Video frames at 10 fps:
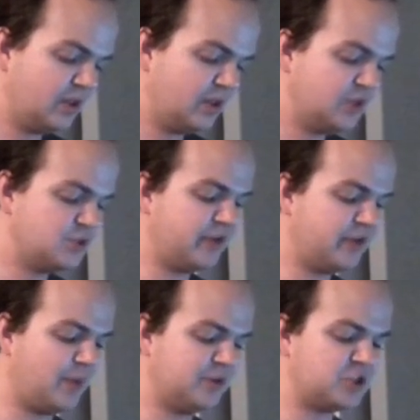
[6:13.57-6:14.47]
So moving
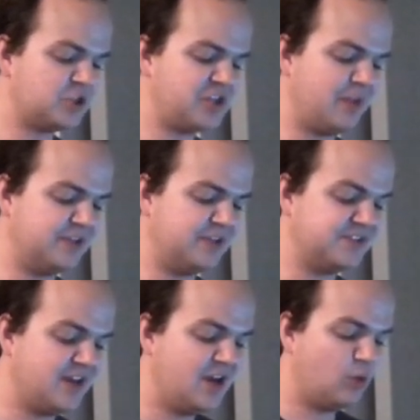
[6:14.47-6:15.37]
up into our champions,
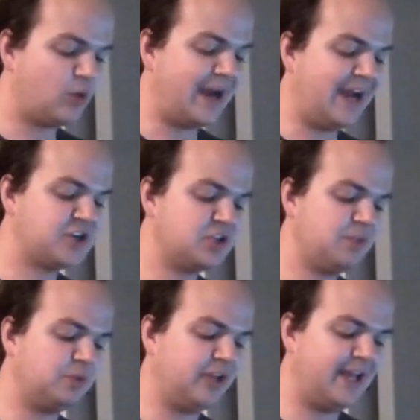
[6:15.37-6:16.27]
we're actually
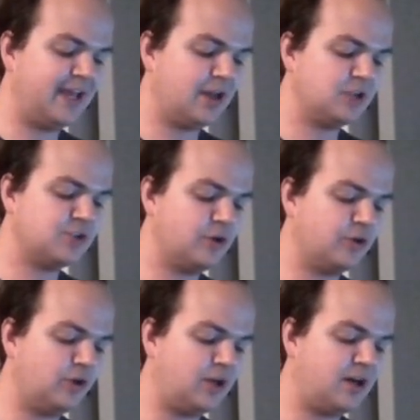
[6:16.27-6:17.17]
playing a
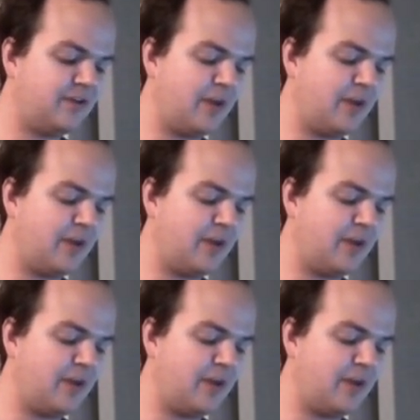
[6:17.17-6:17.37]
total of,